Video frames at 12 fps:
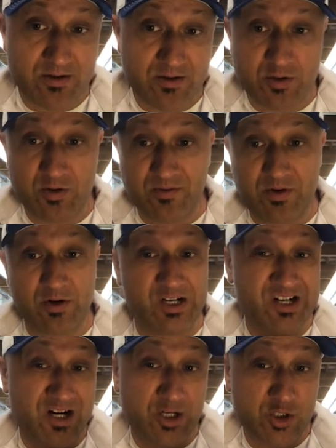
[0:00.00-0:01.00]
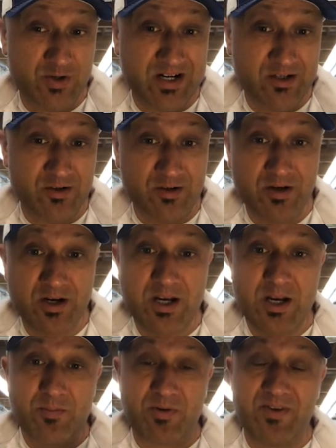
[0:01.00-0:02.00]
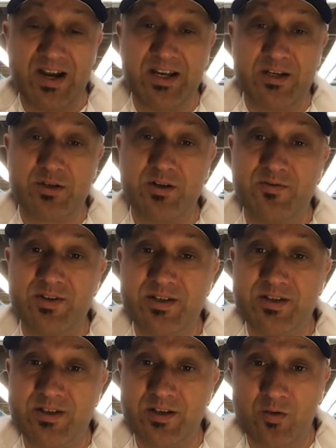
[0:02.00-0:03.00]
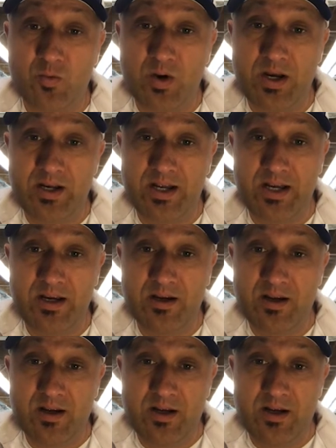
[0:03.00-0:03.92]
So if you're a contractor providing services in a